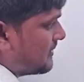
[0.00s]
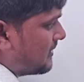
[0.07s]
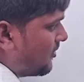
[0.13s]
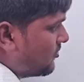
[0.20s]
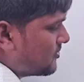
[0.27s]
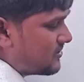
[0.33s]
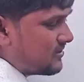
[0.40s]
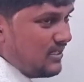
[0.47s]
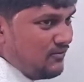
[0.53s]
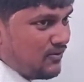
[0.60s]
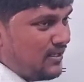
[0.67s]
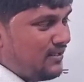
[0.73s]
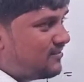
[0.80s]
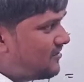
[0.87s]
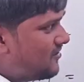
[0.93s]
not
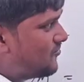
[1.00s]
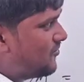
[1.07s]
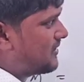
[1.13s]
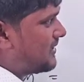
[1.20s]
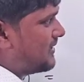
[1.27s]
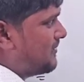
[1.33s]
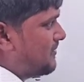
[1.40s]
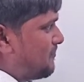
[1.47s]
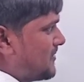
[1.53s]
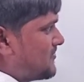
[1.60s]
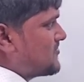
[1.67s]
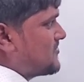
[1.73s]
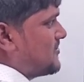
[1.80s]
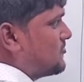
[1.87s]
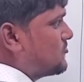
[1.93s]
3y is equal to plus
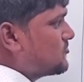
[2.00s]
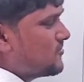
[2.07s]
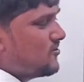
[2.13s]
3 to